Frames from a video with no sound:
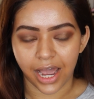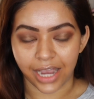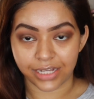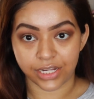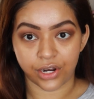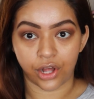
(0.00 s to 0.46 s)

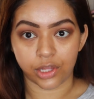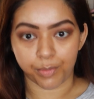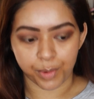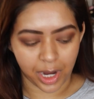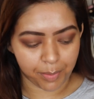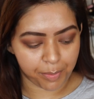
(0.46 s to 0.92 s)
I did all the
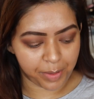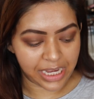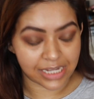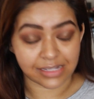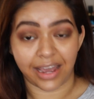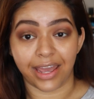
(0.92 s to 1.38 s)
prep,
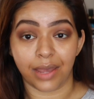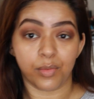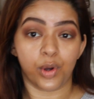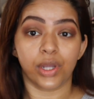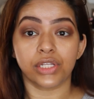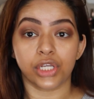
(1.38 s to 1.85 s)
because I
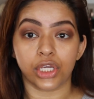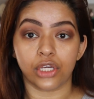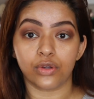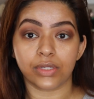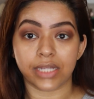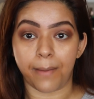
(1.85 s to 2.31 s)
am going to
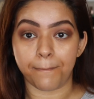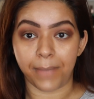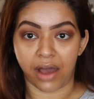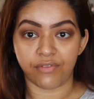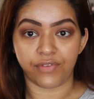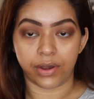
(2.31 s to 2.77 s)
use a
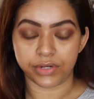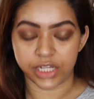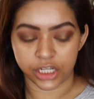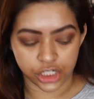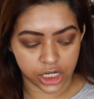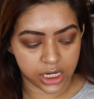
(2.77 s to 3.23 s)
matte
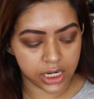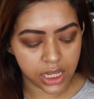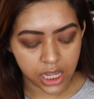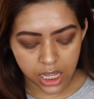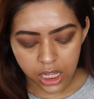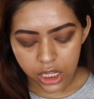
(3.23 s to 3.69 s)
foundation.